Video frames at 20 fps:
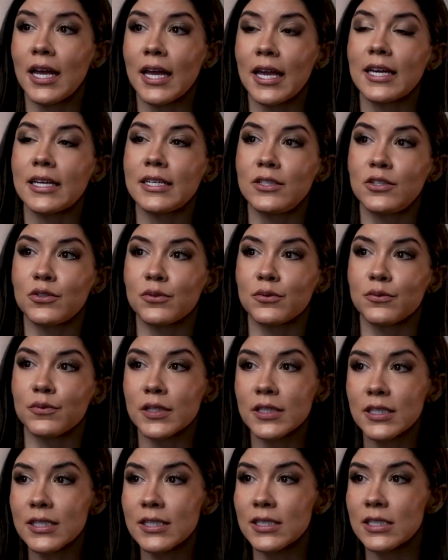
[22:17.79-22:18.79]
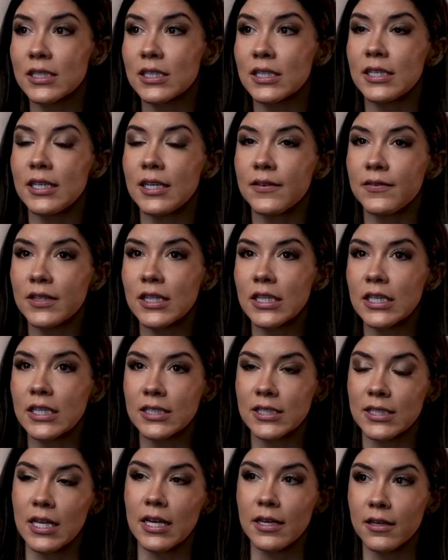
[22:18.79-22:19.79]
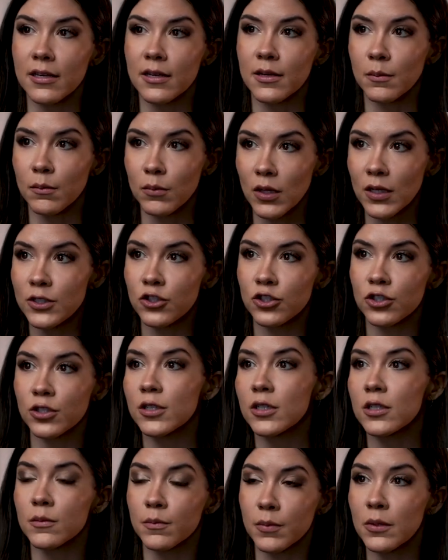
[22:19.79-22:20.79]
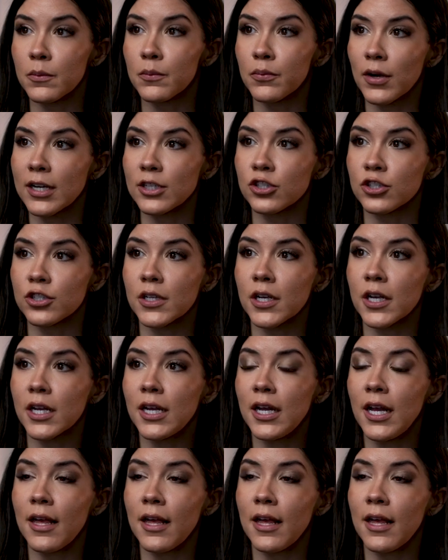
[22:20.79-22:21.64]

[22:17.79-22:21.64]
And realistically, even things like blood sugar, blood pressure,